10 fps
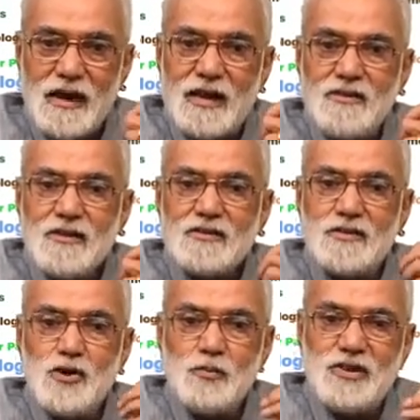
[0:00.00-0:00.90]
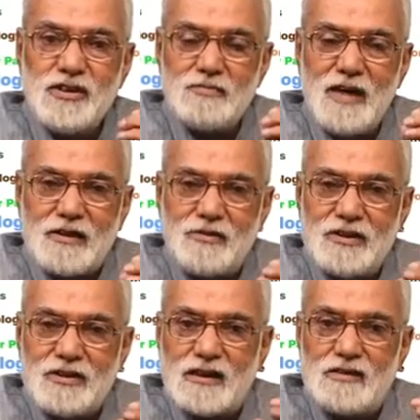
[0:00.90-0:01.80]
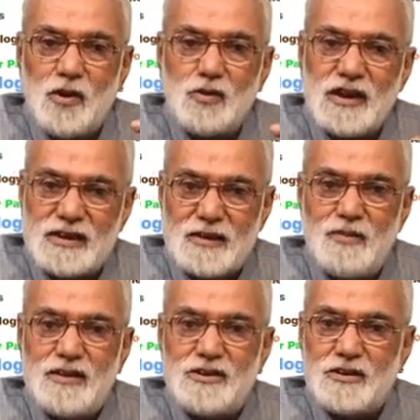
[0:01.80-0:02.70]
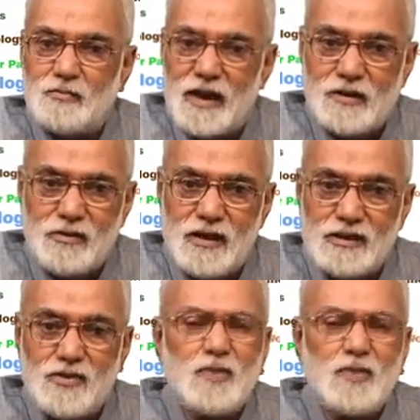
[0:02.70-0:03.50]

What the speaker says: And the geometric microliths are those assemblages of microliths,